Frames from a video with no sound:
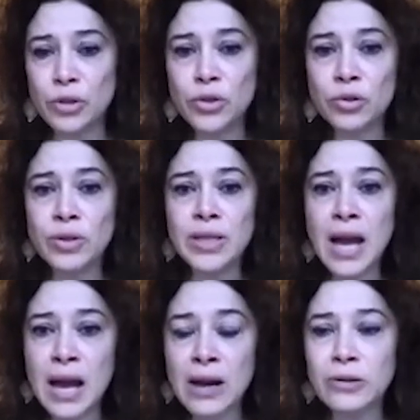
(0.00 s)
showing
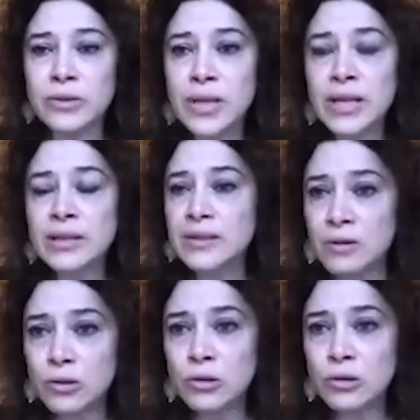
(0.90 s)
how these
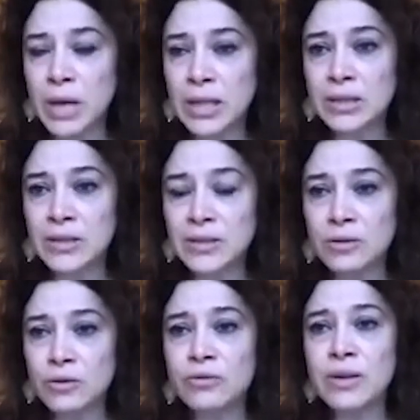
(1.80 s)
are all matters
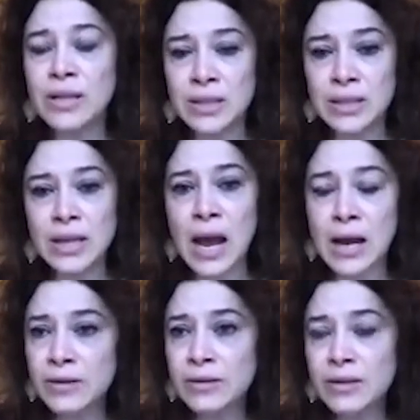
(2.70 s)
that already
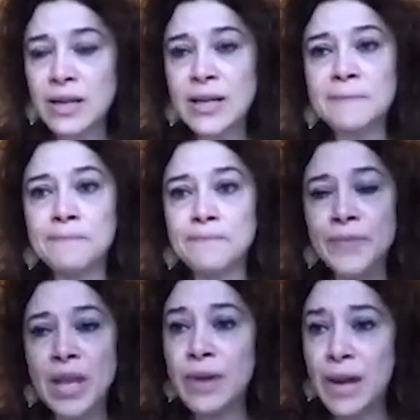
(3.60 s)
are
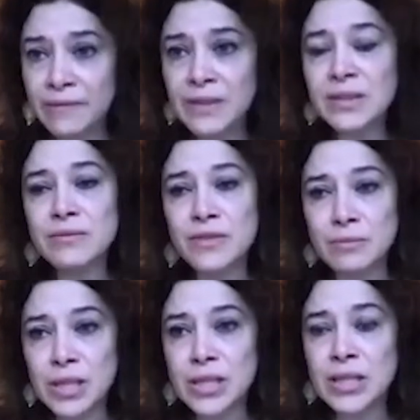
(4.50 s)
relevant from
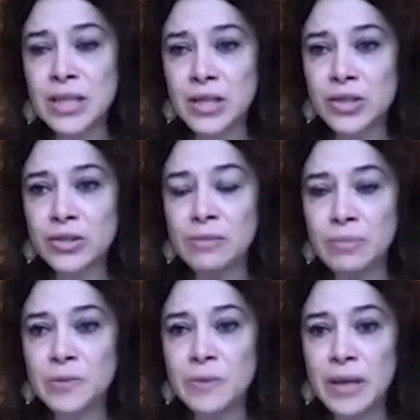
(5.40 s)
an international
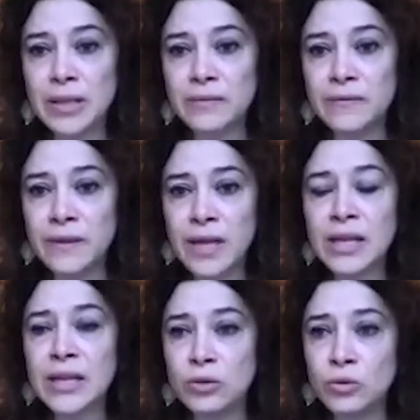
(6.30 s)
perspective,
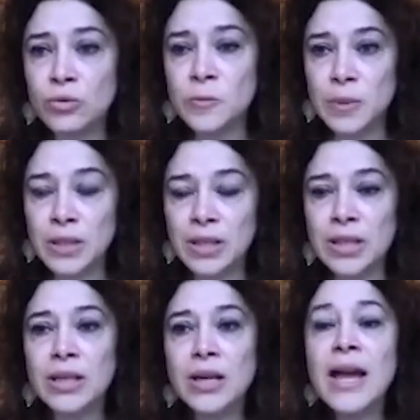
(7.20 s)
and that do
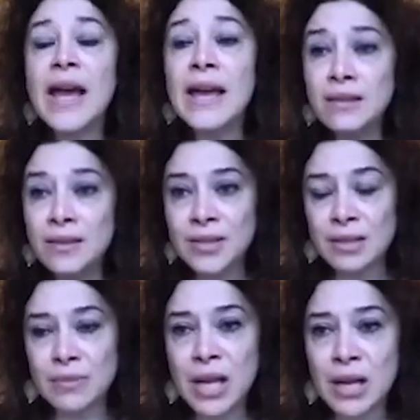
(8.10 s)
speak at the
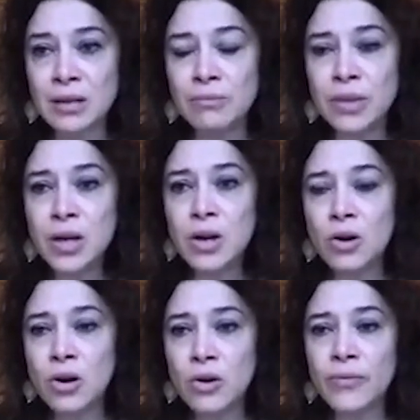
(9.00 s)
same time
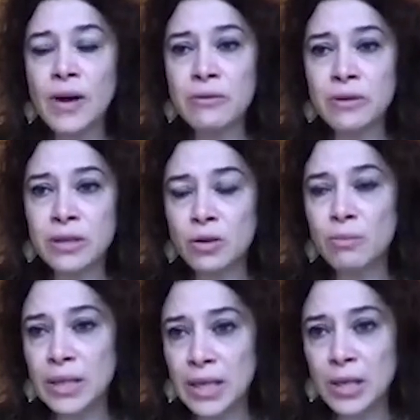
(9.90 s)
of our
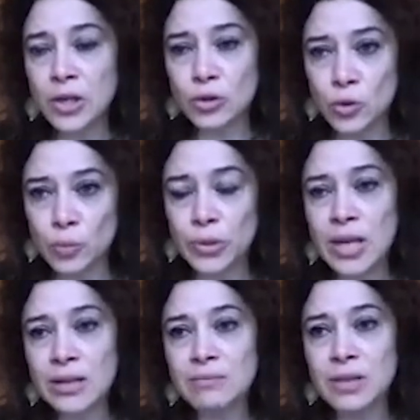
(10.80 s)
obligations to
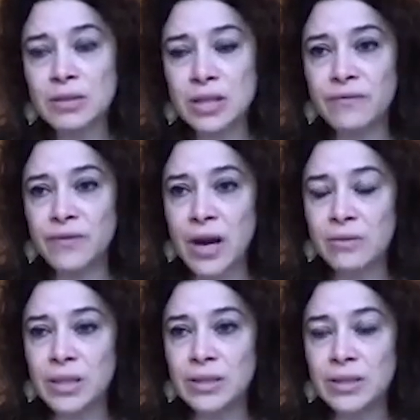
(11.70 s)
protect the marine
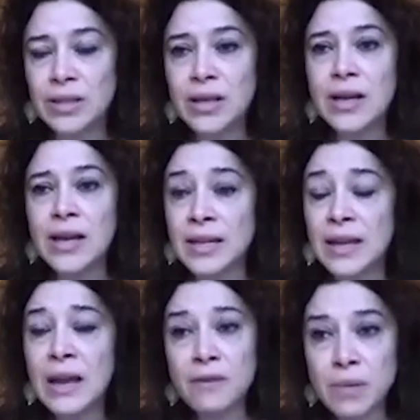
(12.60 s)
environment and
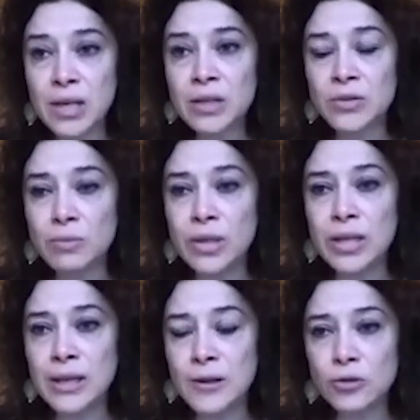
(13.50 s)
everybody's
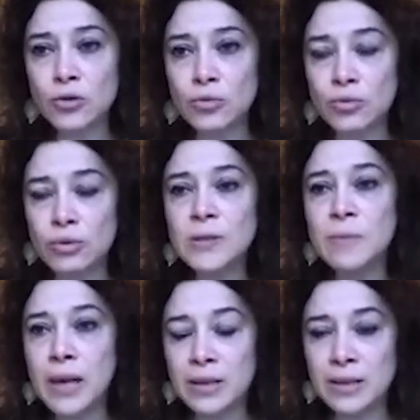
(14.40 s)
obligation to
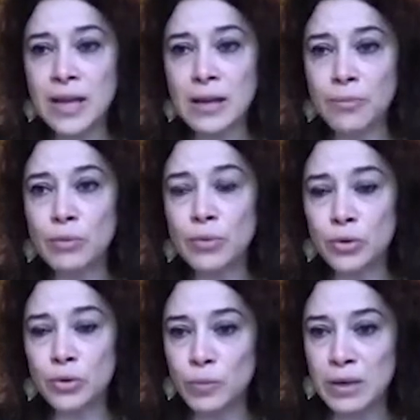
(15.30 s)
respect and
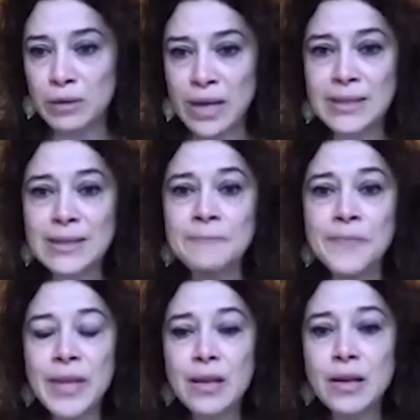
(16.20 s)
promote human rights.
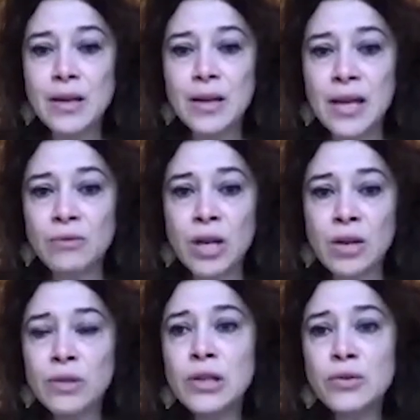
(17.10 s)
And
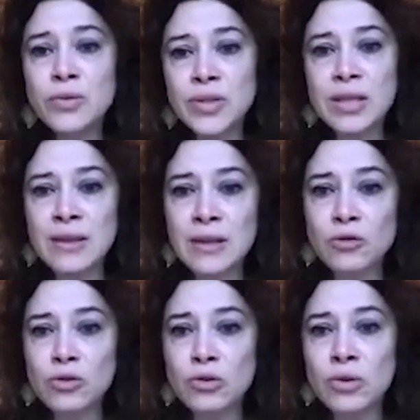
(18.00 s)
we'll use that then
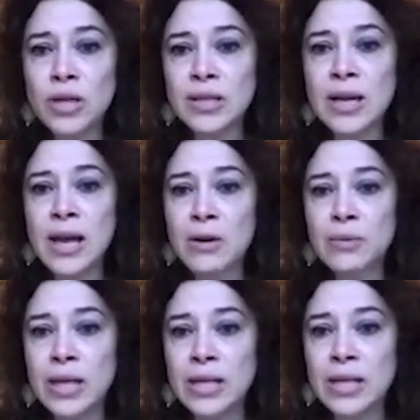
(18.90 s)
to look at how
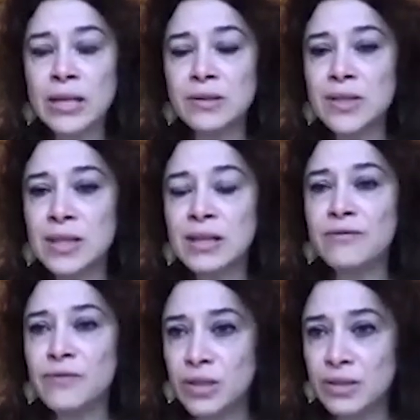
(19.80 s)
we can
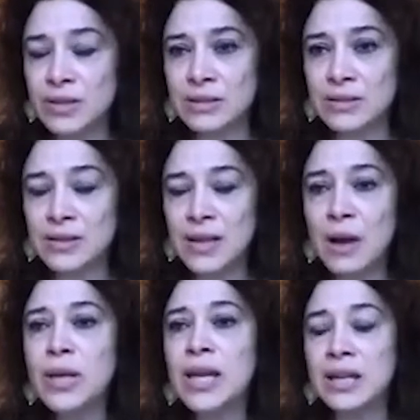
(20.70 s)
understand, for instance,
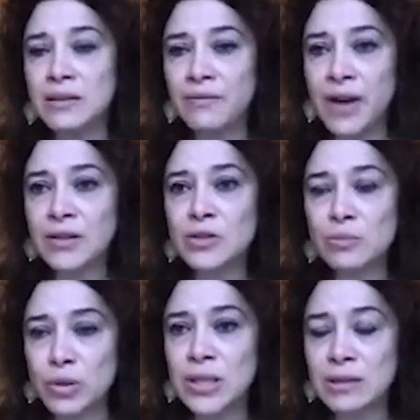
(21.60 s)
how we can advance
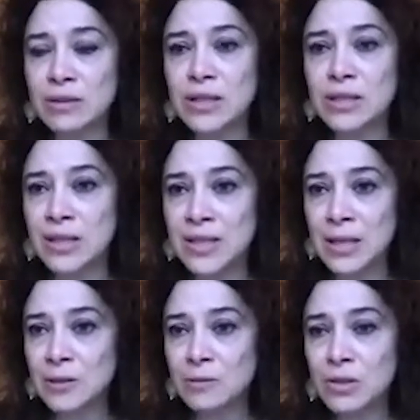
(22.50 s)
more integrated
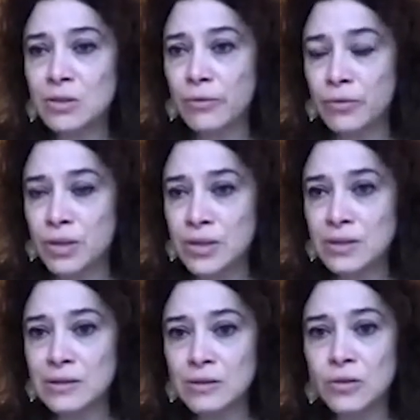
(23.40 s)
assessments of
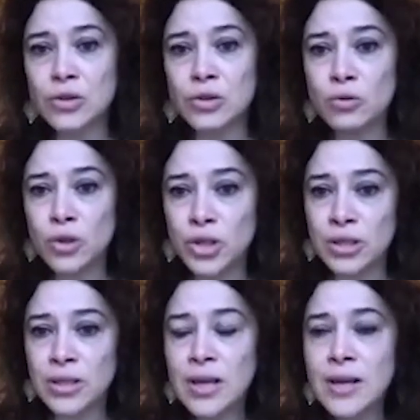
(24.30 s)
risks on the
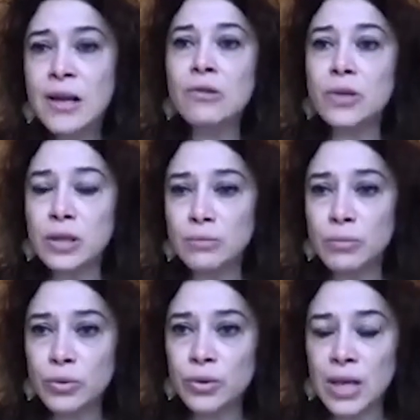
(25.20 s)
ocean, looking
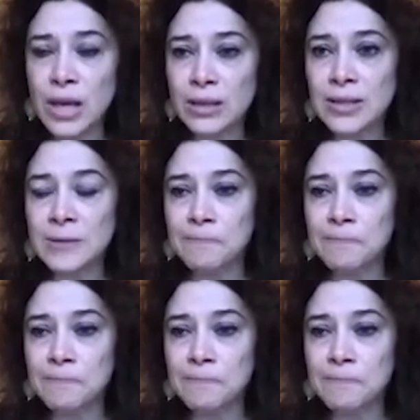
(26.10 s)
both at,